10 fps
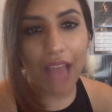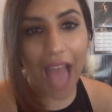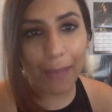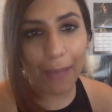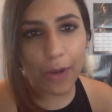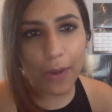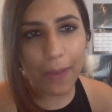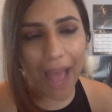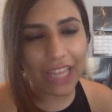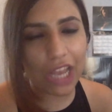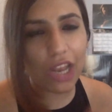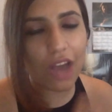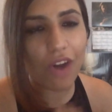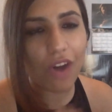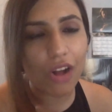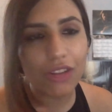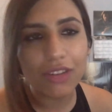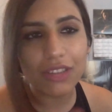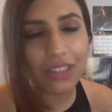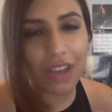album and I love all
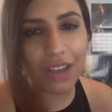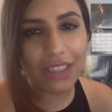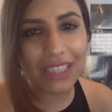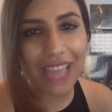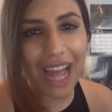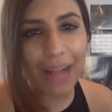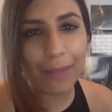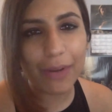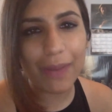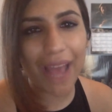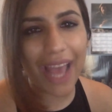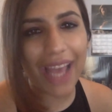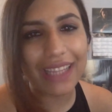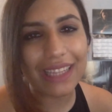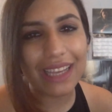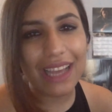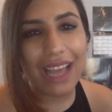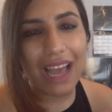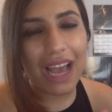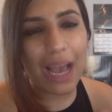those songs in the album and um,
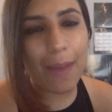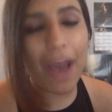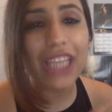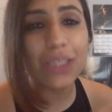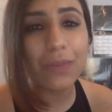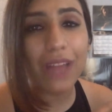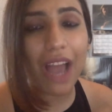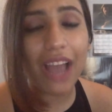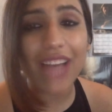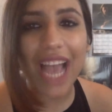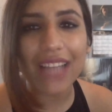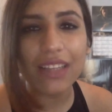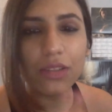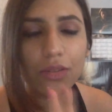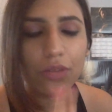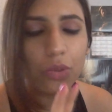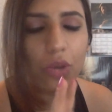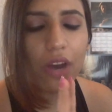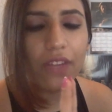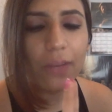I I reacted to
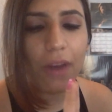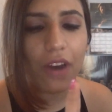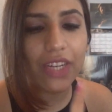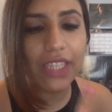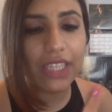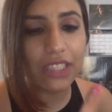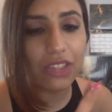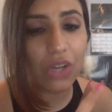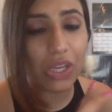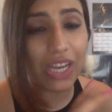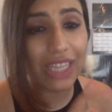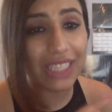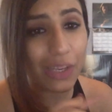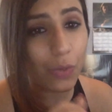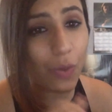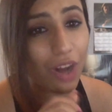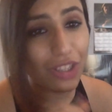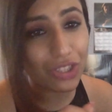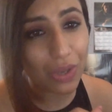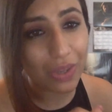two of them already, so you guys can go
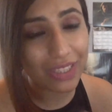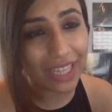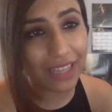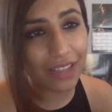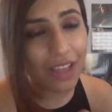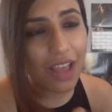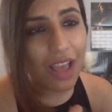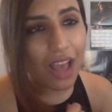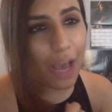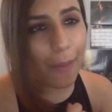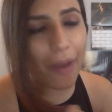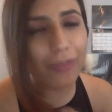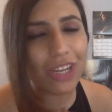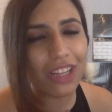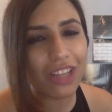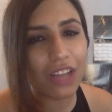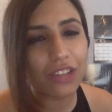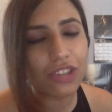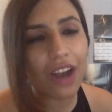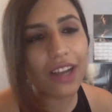watch those and I um, I'm trying to
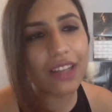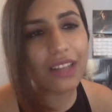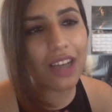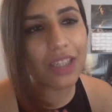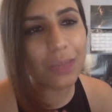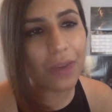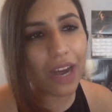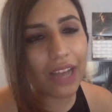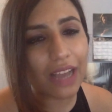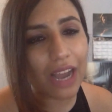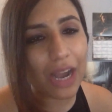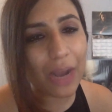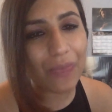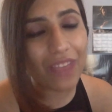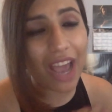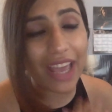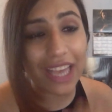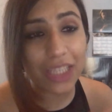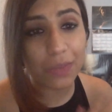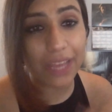not talk a lot, but um, I
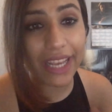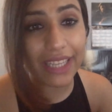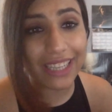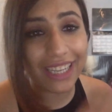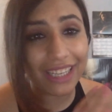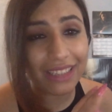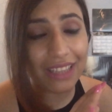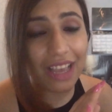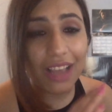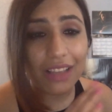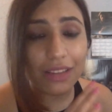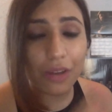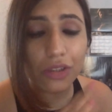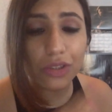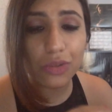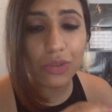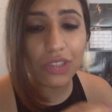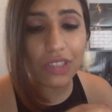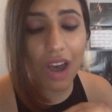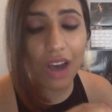explained in those two
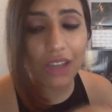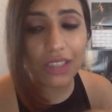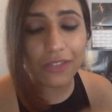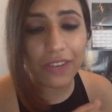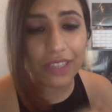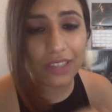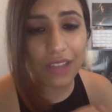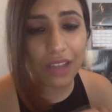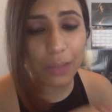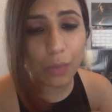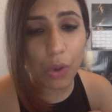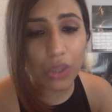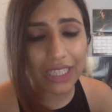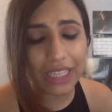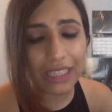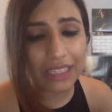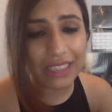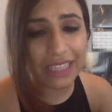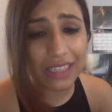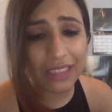songs, the first song the most, and then the
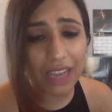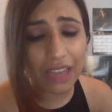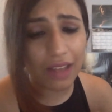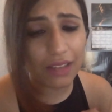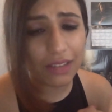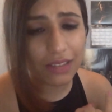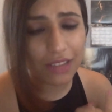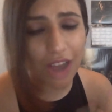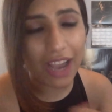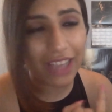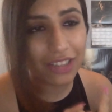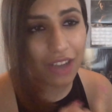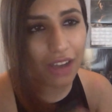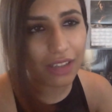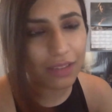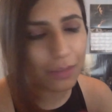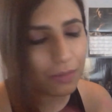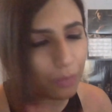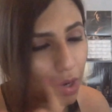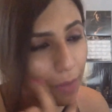second song I talked
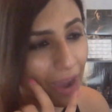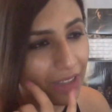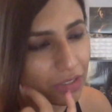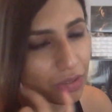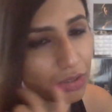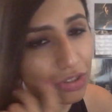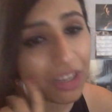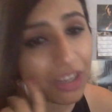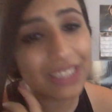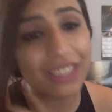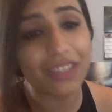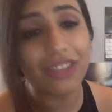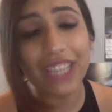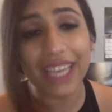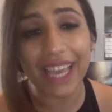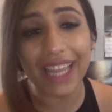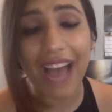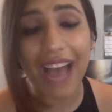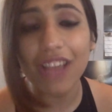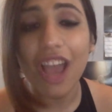more about it too. So you guys can go check it
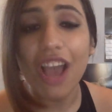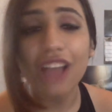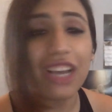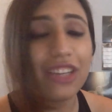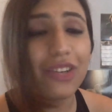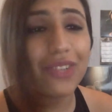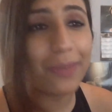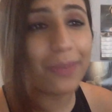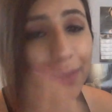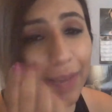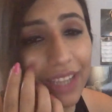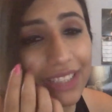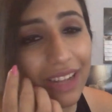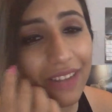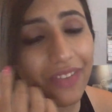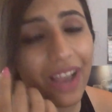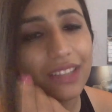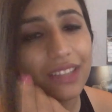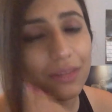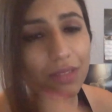out. So I don't repeat myself. I